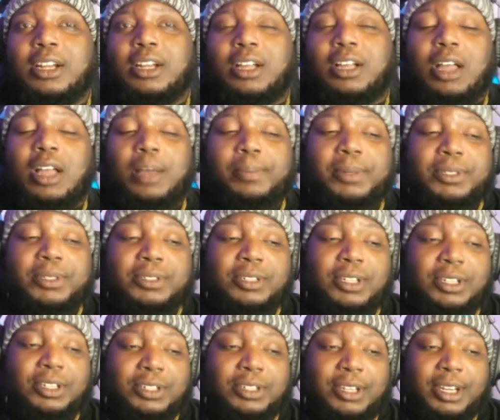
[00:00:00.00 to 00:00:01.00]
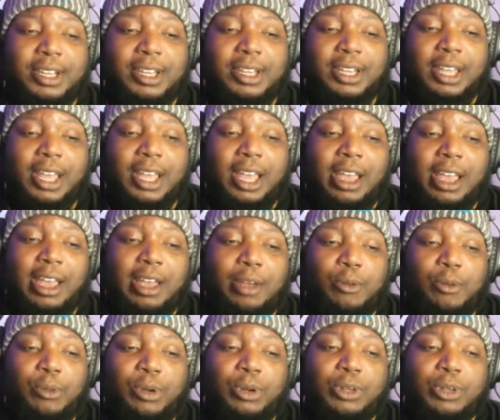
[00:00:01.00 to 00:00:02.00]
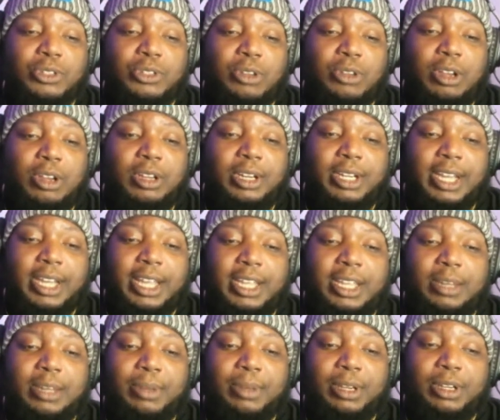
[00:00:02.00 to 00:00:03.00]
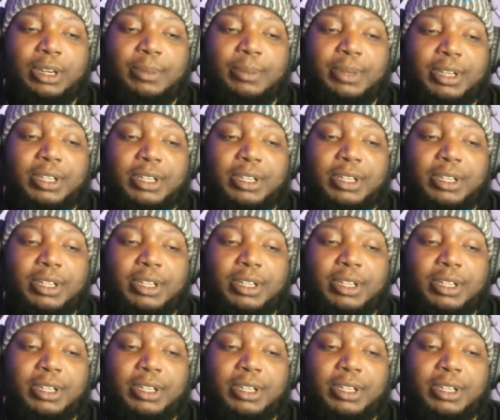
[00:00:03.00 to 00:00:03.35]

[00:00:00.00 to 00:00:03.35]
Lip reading: it accomplished this year, we're going to start looking at him a little bit